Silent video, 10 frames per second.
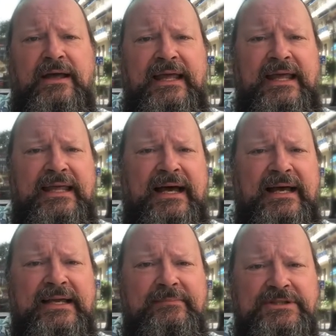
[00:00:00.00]
AI
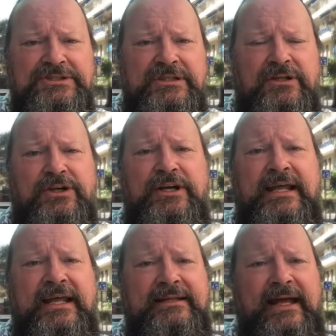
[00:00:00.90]
and machine
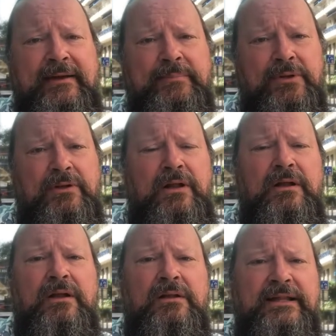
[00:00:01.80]
learning at Apple
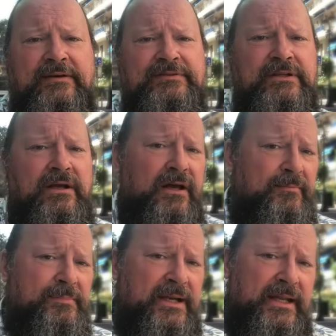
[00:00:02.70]
left the
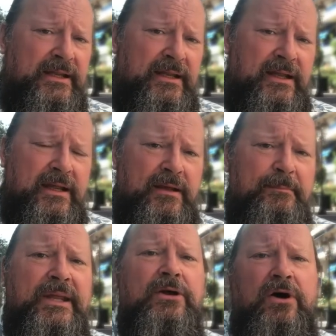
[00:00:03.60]
company
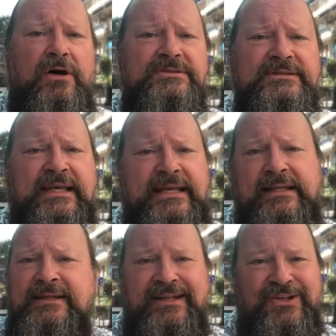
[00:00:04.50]
because he
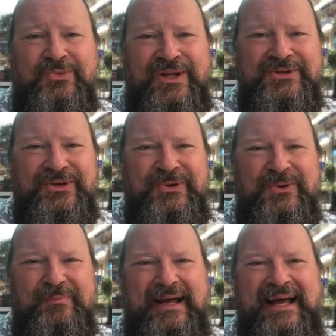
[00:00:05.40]
didn't want to
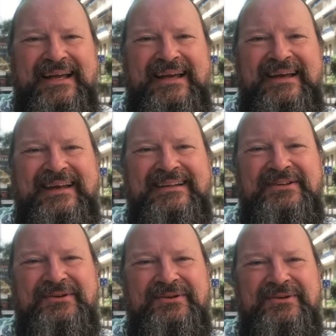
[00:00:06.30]
go back uh,
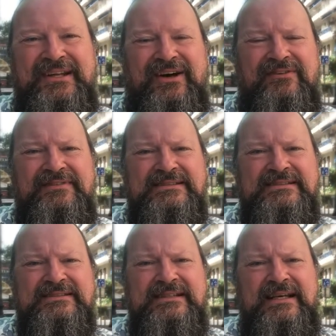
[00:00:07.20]
to the
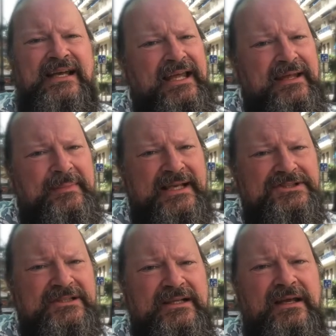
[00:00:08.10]
office.
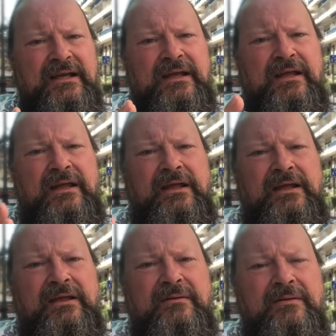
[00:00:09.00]
Imagine
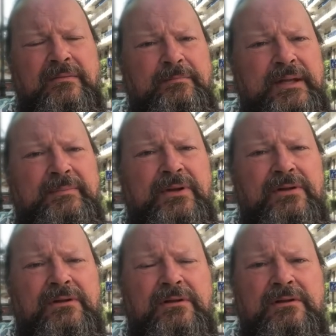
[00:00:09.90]
uh, people